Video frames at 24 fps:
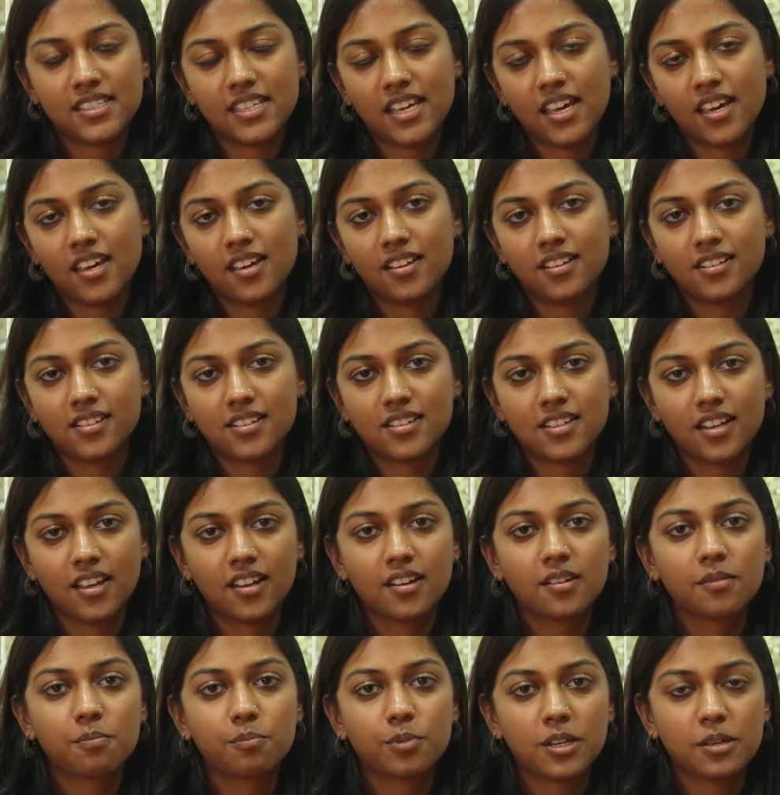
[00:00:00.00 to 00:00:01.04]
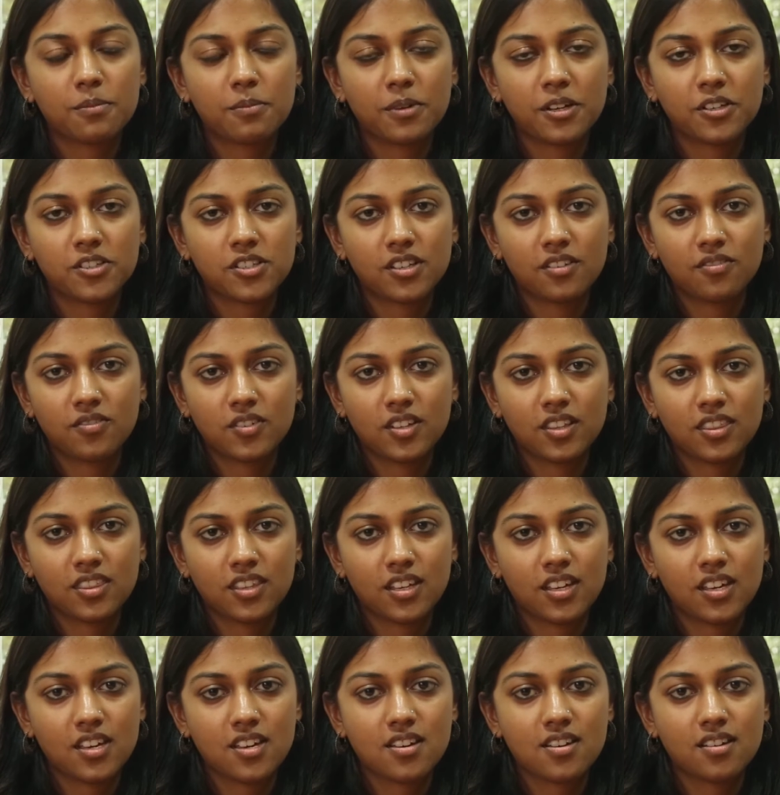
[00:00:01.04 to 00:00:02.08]
sales and pretty much
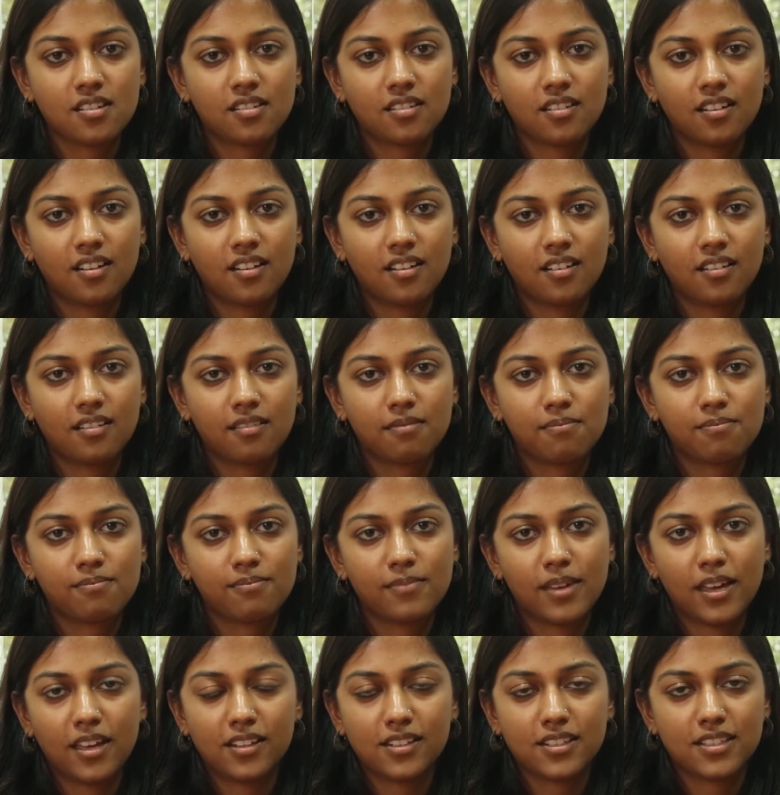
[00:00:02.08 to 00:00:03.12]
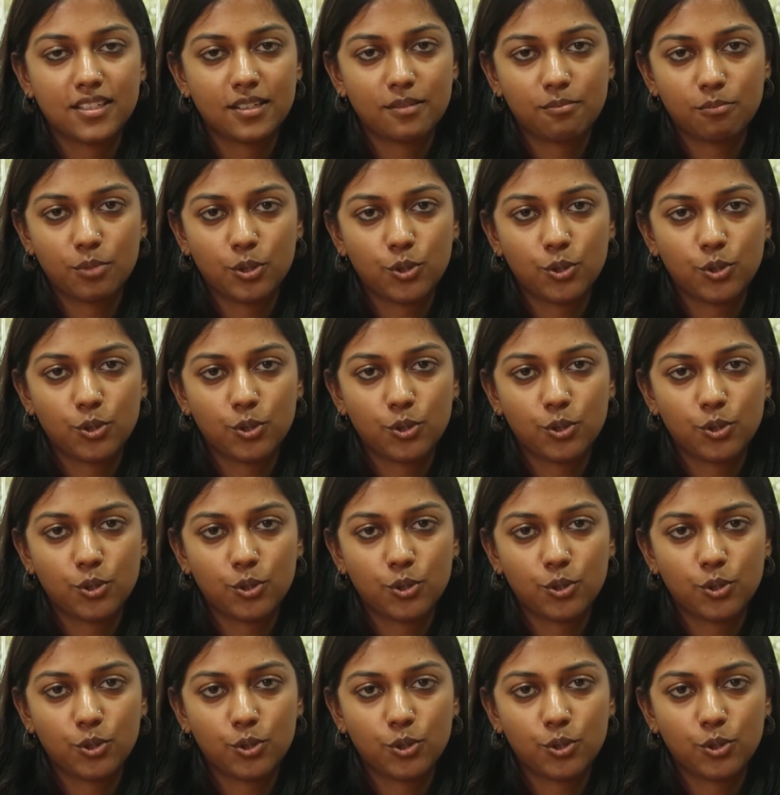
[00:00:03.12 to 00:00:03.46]
everything else in